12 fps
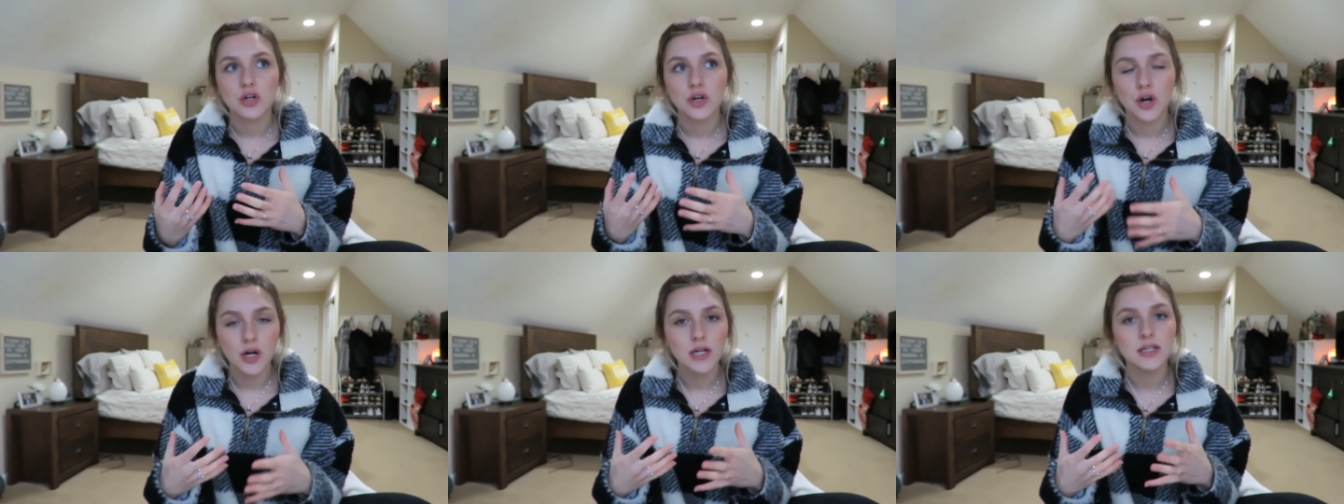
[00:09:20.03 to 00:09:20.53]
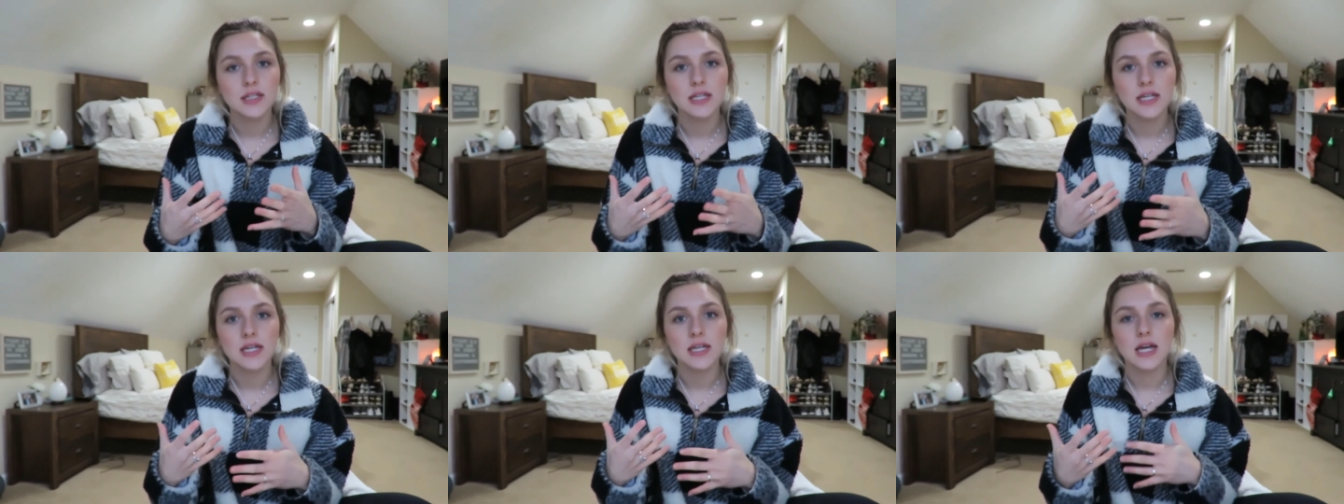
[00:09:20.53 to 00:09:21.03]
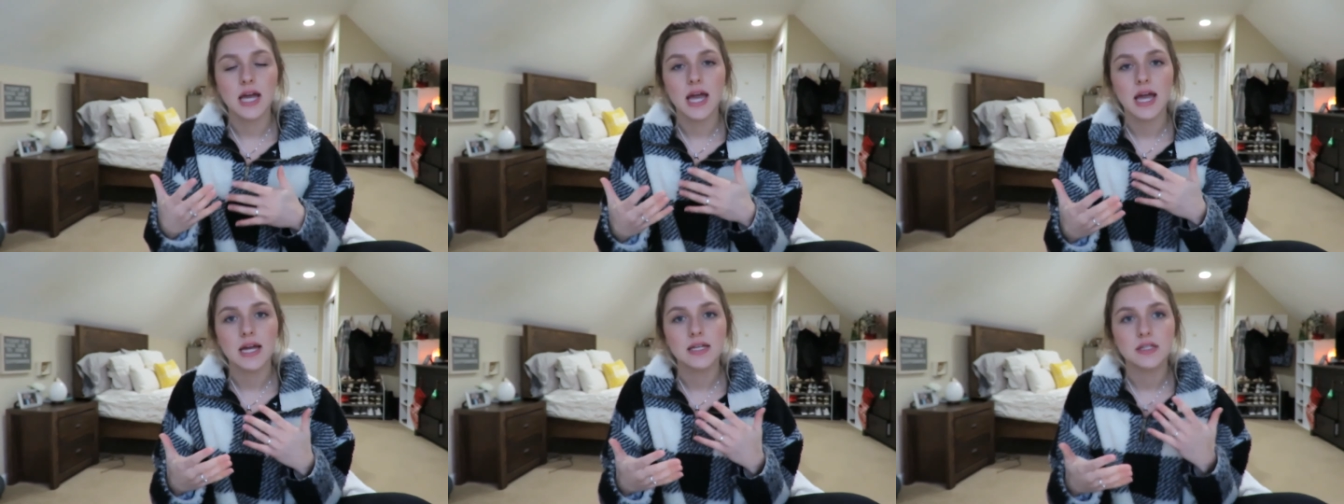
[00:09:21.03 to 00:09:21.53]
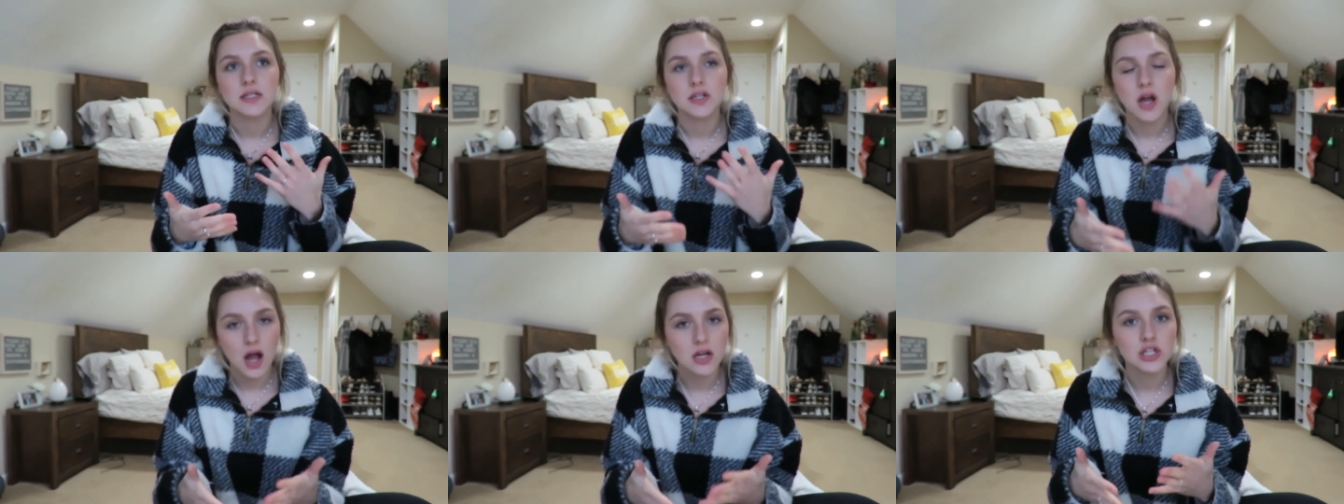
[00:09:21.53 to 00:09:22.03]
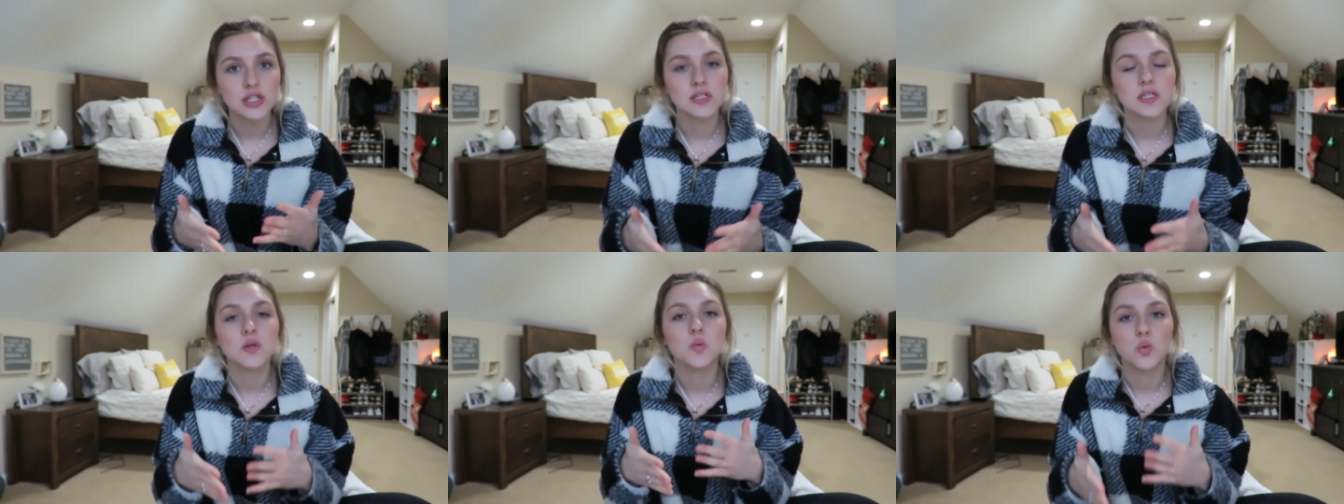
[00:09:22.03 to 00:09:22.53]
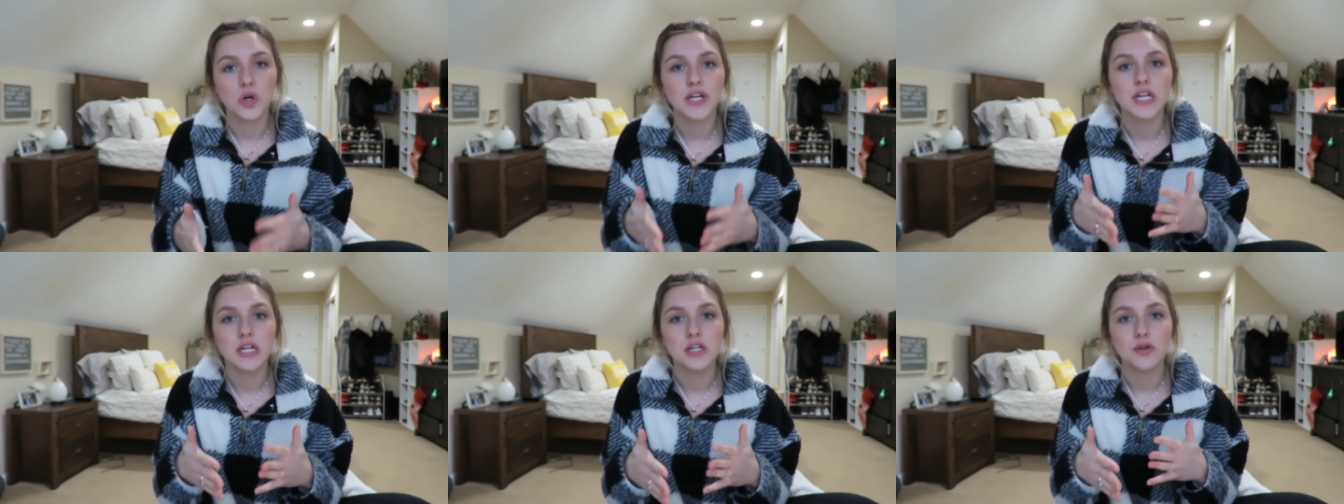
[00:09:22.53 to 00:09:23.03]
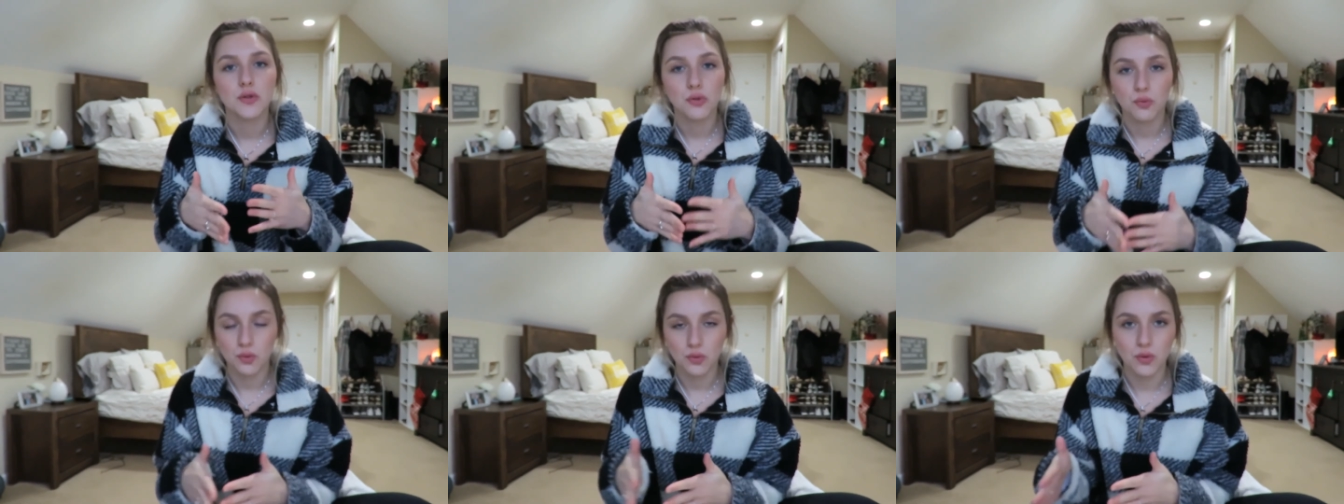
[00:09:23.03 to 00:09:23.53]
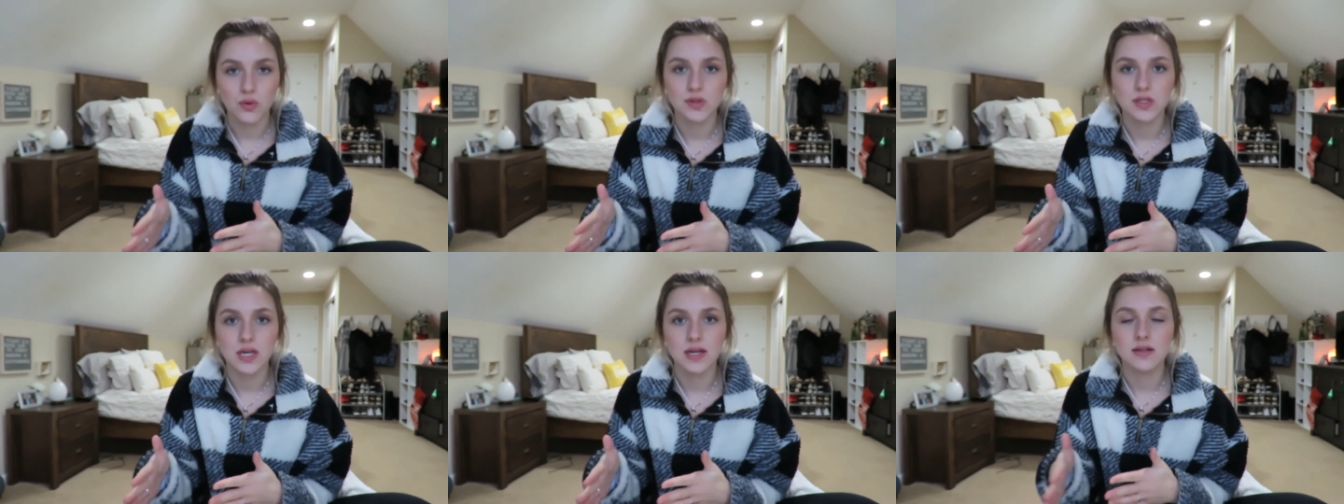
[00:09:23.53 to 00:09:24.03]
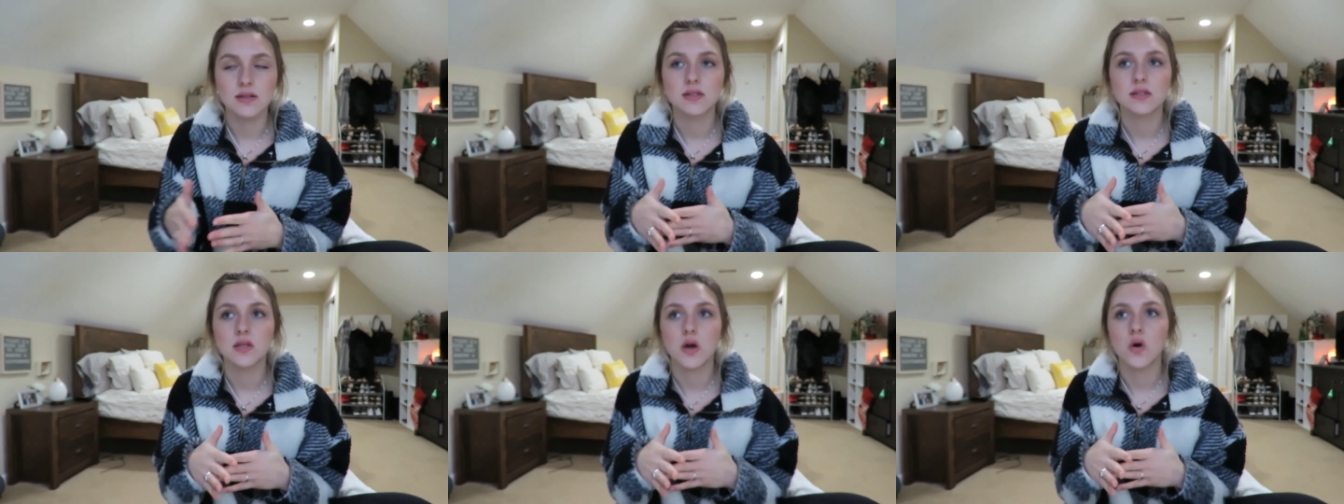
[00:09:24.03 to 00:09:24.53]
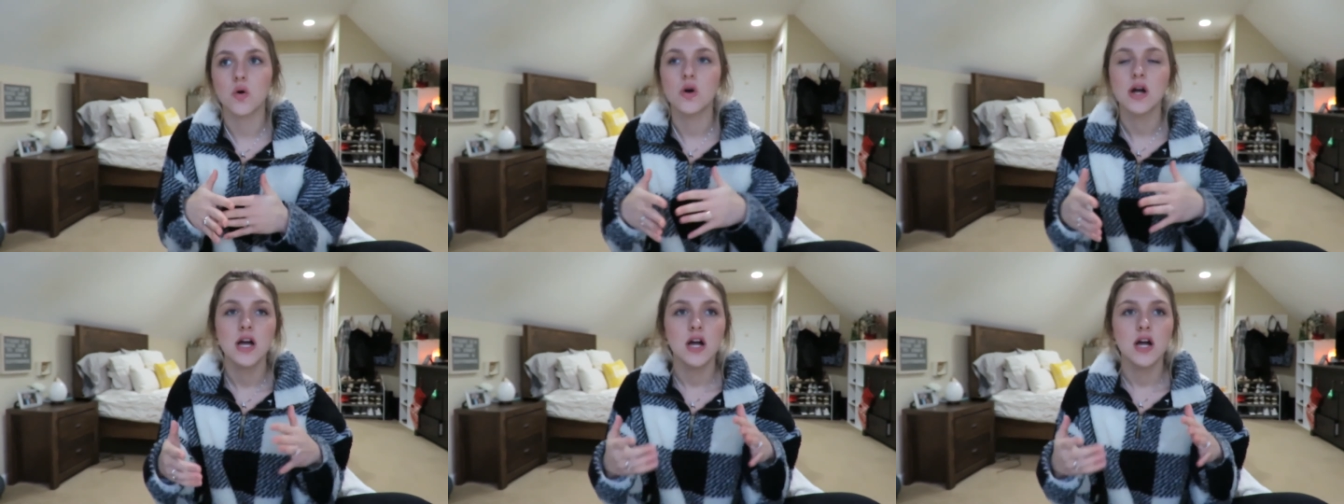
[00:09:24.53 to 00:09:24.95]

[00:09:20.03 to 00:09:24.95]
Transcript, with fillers: currently and consciously working through those things. So,